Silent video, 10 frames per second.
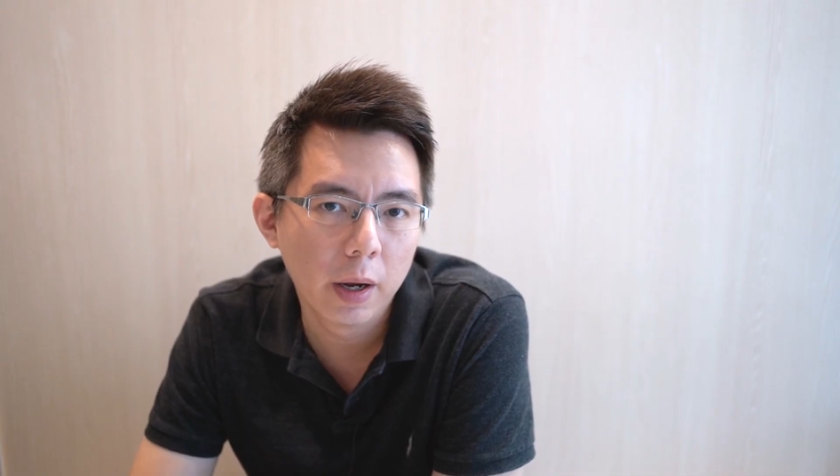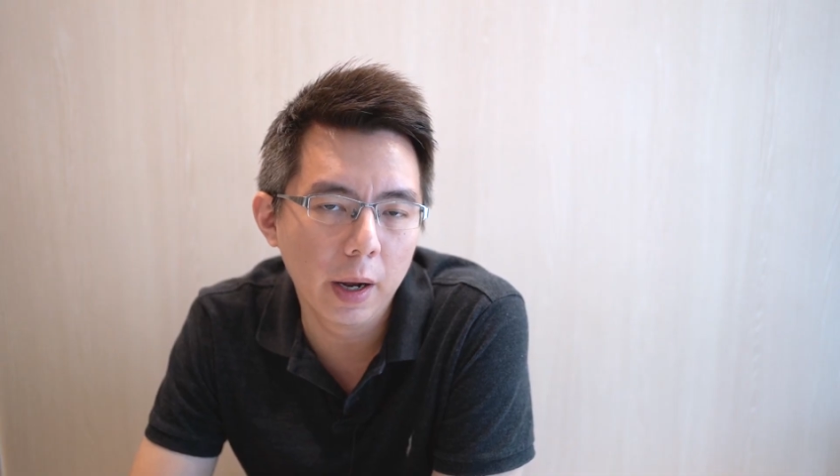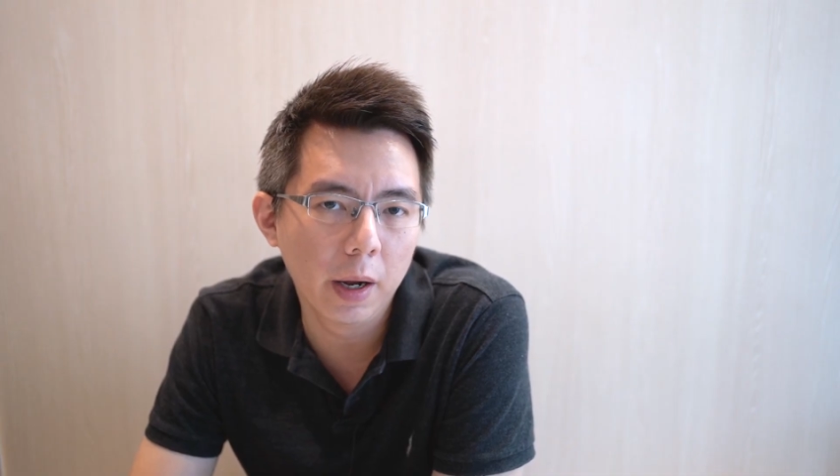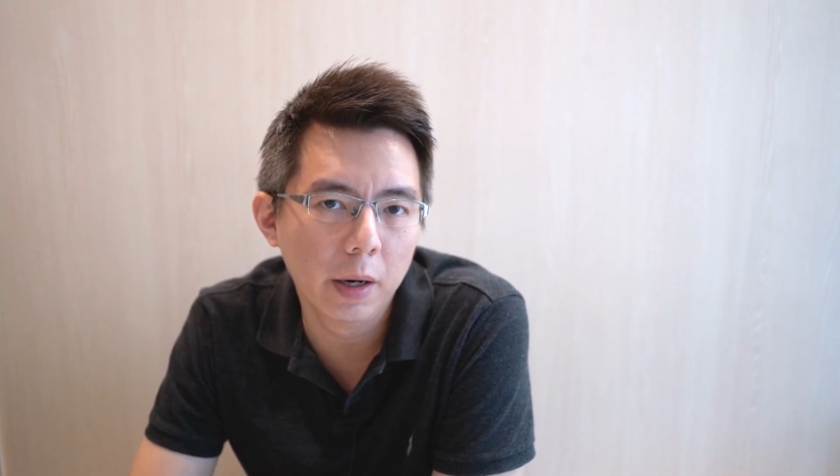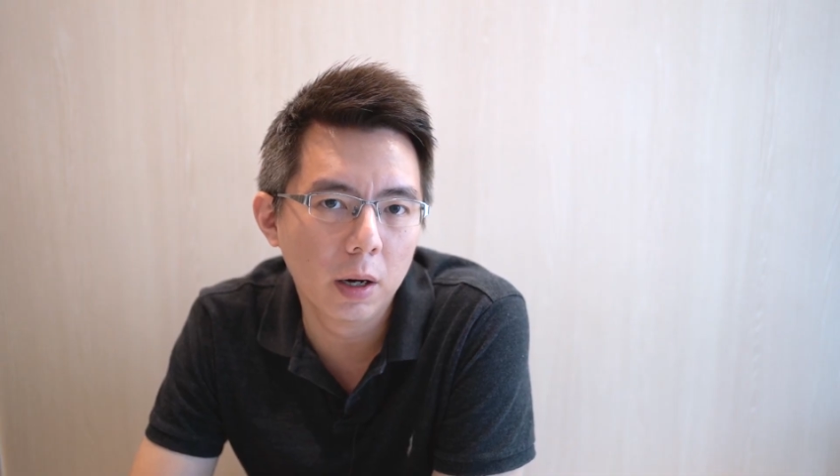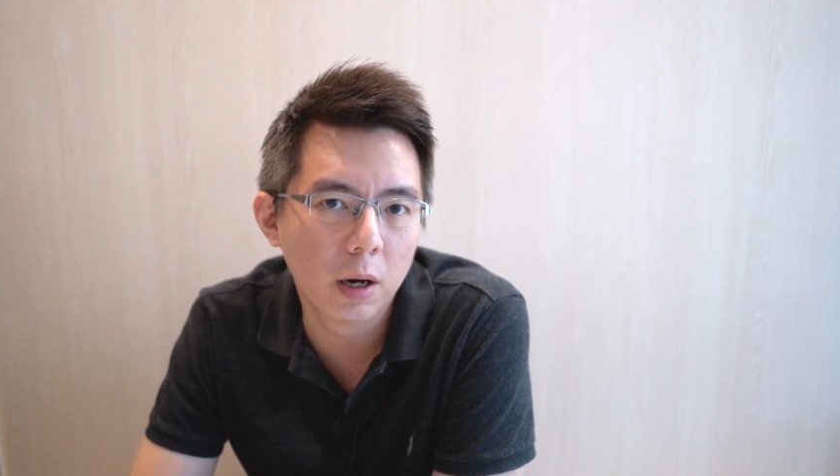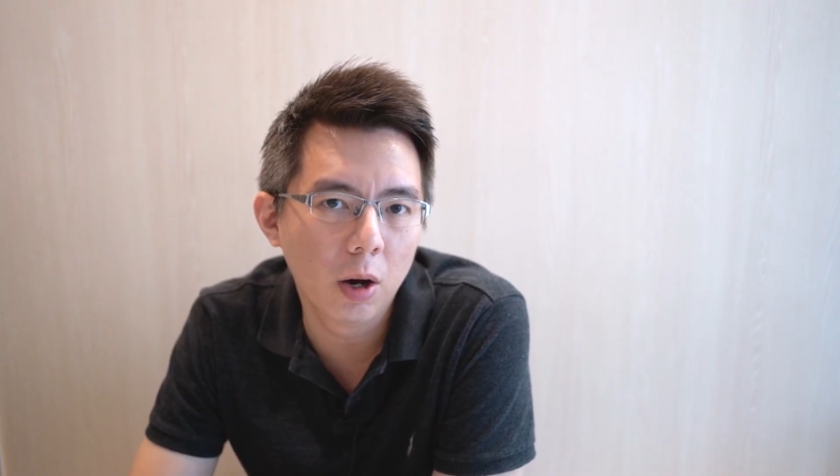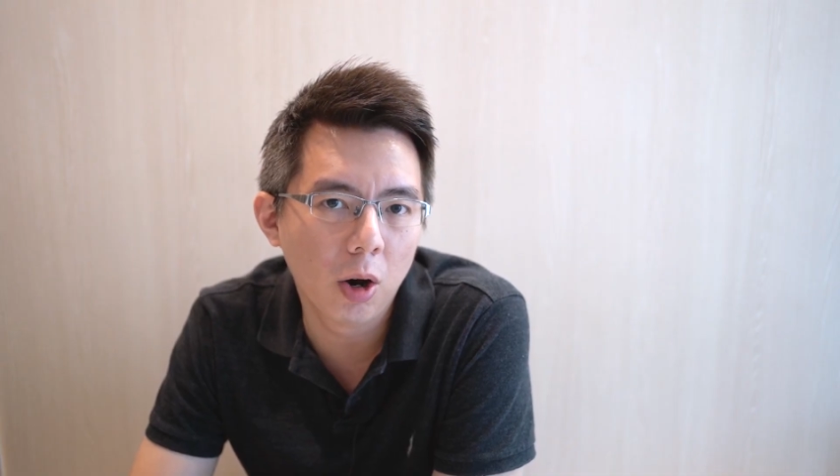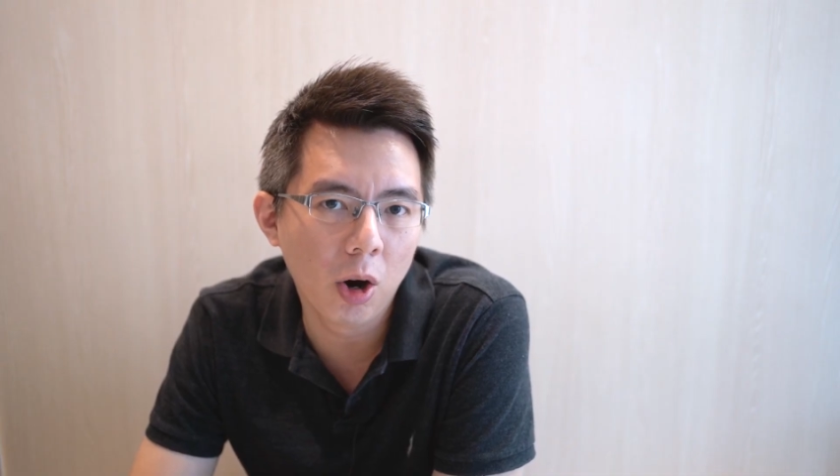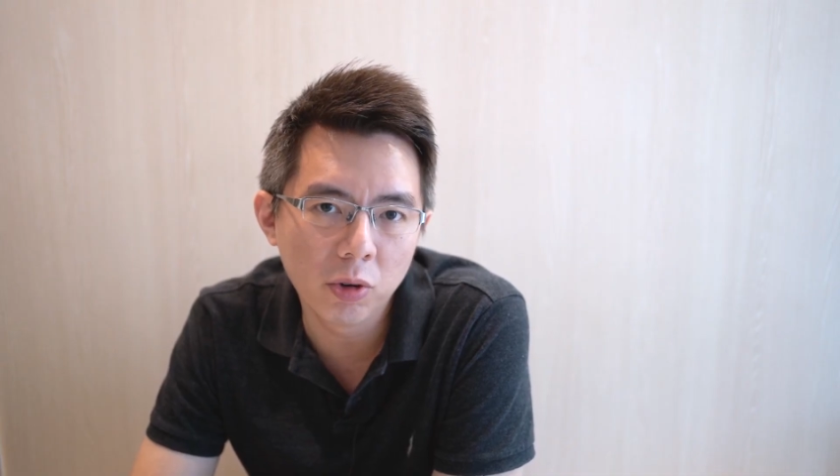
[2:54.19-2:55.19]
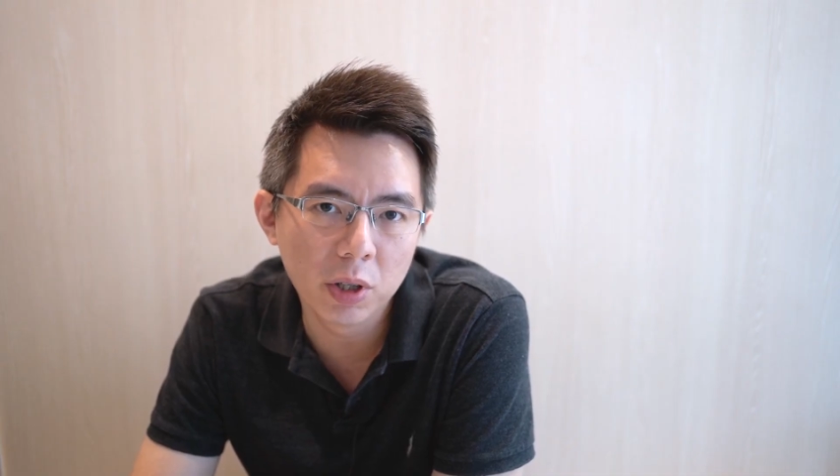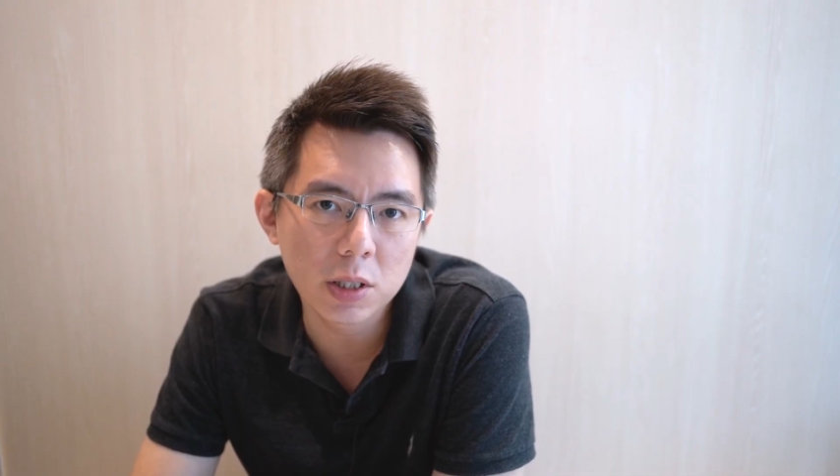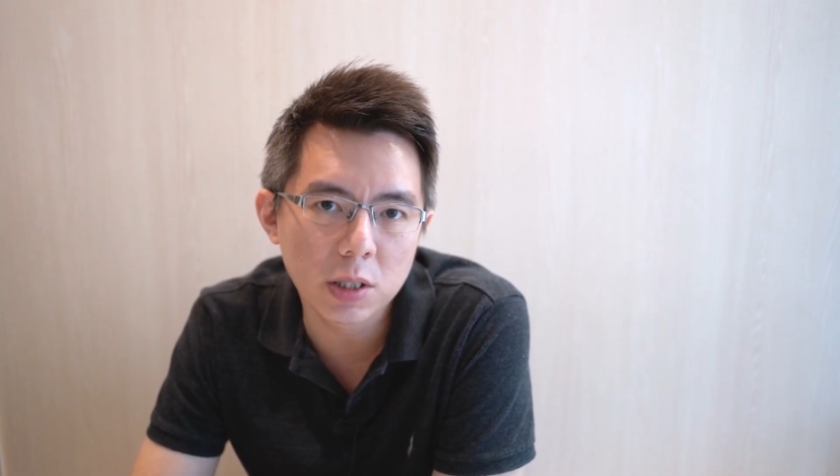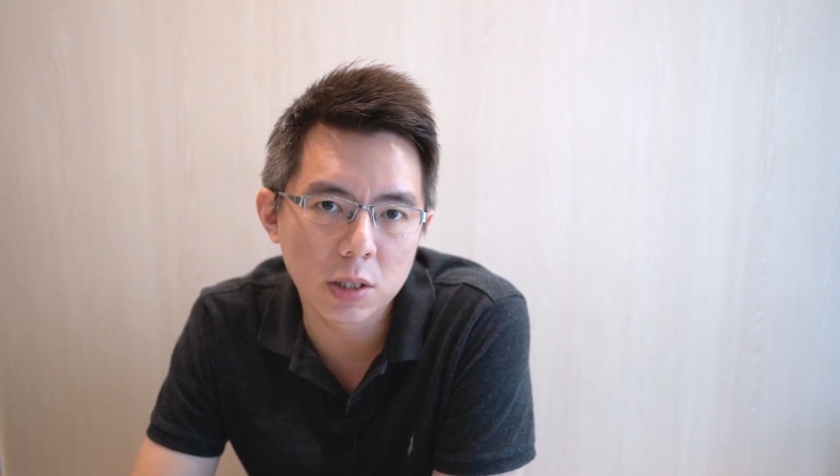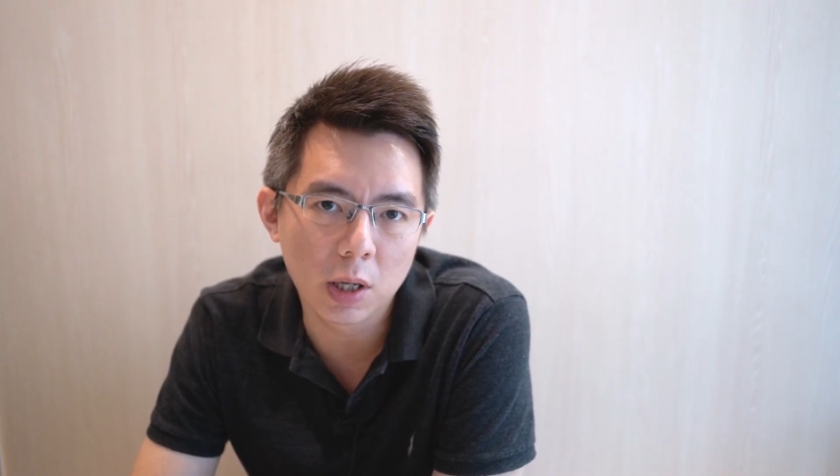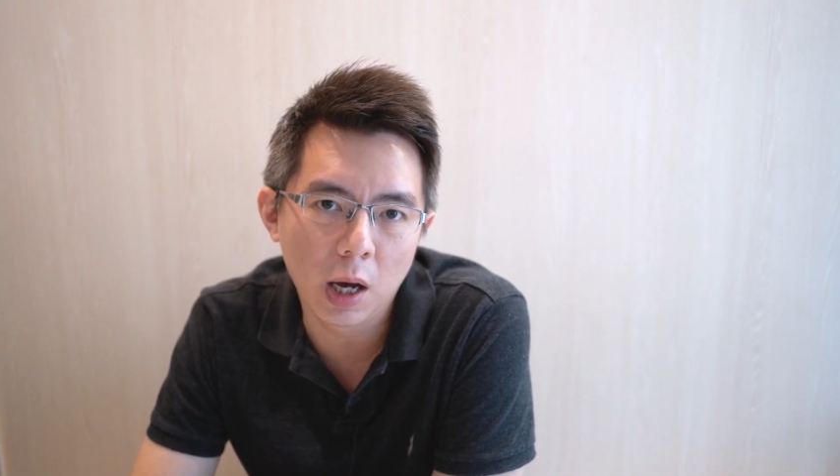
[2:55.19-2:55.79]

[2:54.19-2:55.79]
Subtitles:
and all this